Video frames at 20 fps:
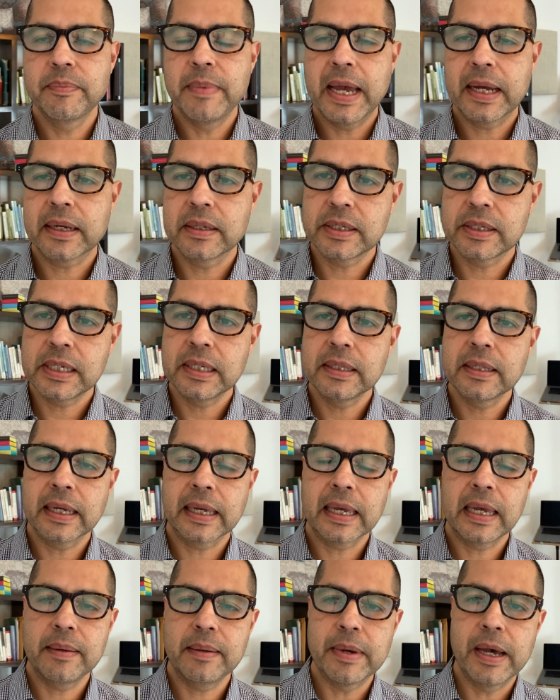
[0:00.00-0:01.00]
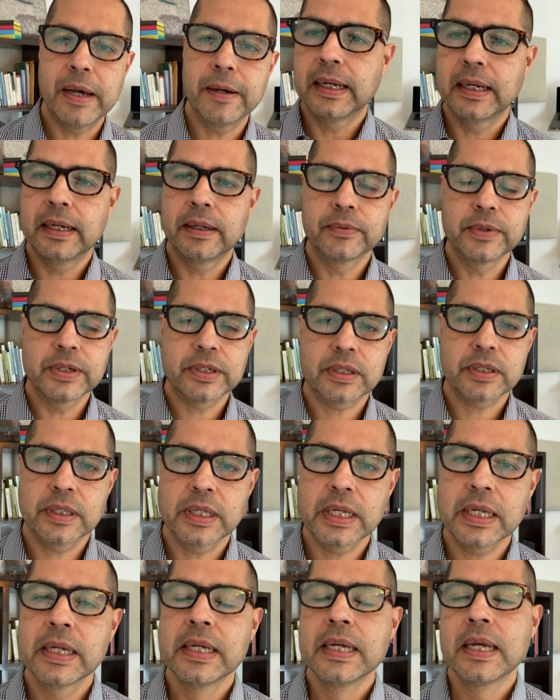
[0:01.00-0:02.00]
magazine that came out uh,
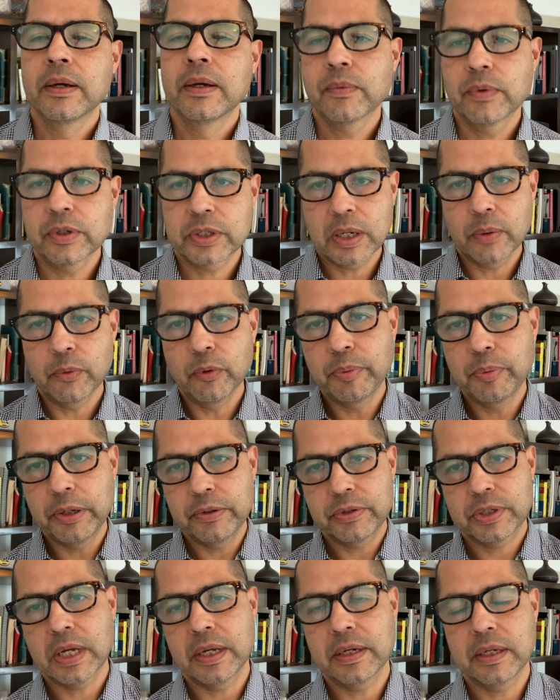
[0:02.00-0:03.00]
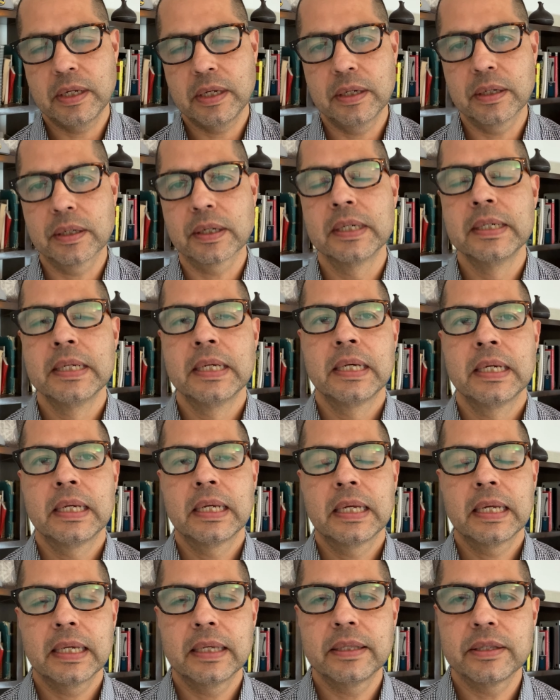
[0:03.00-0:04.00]
recently, which I will post down here
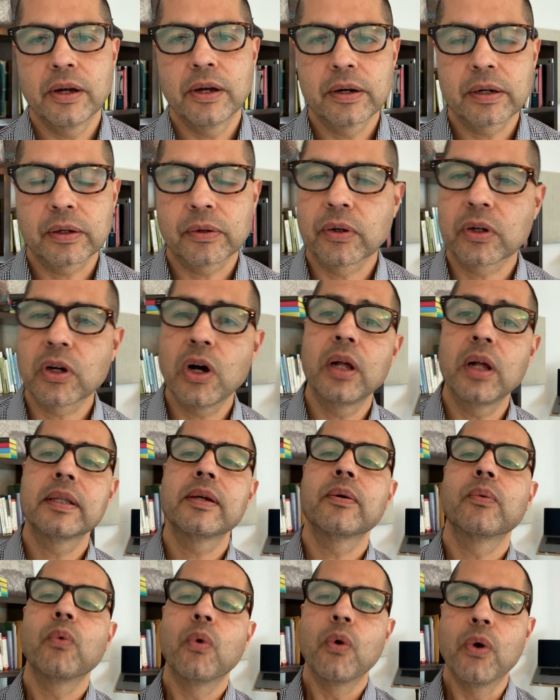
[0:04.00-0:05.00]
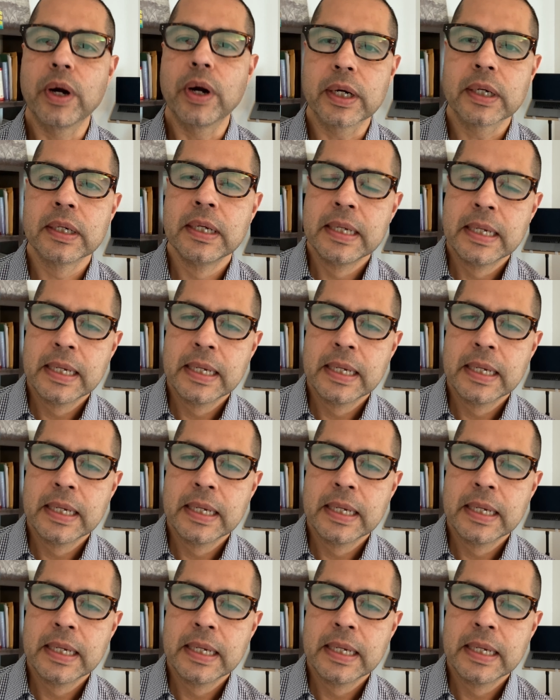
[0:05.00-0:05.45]
in the article, called it war.